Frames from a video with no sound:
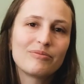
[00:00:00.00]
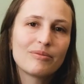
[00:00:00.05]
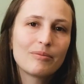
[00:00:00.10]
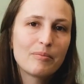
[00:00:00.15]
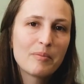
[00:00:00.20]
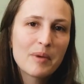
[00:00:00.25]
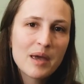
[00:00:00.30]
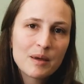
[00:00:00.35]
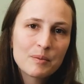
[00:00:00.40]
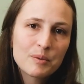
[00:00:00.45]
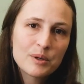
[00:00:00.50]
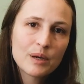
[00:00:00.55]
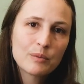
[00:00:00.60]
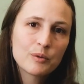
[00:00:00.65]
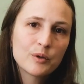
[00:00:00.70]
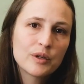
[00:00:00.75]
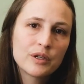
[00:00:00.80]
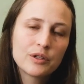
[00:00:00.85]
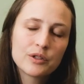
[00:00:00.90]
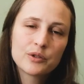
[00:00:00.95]
maybe
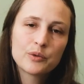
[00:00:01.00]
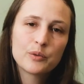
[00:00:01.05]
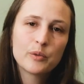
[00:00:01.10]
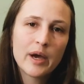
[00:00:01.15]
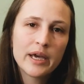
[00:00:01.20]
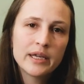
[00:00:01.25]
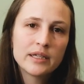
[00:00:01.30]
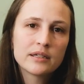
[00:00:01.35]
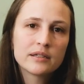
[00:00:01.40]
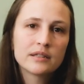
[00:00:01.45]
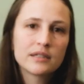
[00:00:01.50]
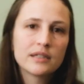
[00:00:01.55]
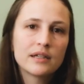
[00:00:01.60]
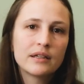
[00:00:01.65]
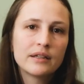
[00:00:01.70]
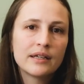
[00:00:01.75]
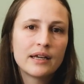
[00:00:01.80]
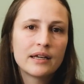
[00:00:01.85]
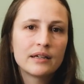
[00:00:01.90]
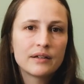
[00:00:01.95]
I'm going to wait
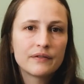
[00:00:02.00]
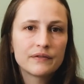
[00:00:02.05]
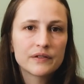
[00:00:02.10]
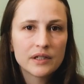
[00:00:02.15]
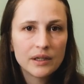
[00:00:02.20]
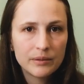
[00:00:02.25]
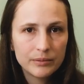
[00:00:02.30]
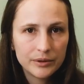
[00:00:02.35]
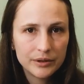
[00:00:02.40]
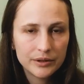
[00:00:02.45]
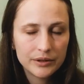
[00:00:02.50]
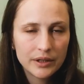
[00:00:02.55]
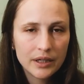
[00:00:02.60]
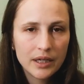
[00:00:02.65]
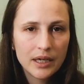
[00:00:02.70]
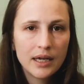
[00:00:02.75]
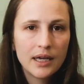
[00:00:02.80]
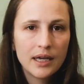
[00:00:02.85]
until the end of summer